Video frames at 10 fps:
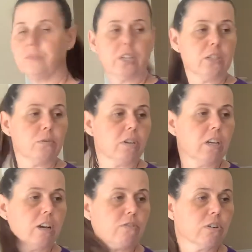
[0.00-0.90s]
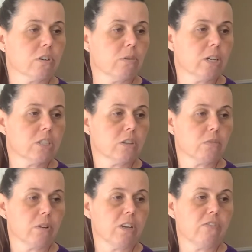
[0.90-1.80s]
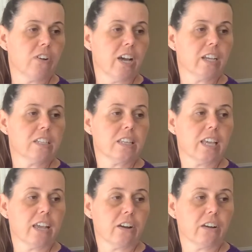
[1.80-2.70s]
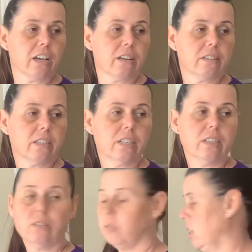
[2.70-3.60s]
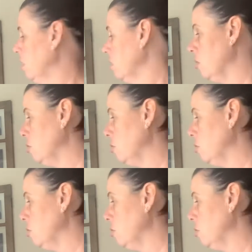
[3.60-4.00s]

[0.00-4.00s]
that's what you got for question 3. Find the area. Well, you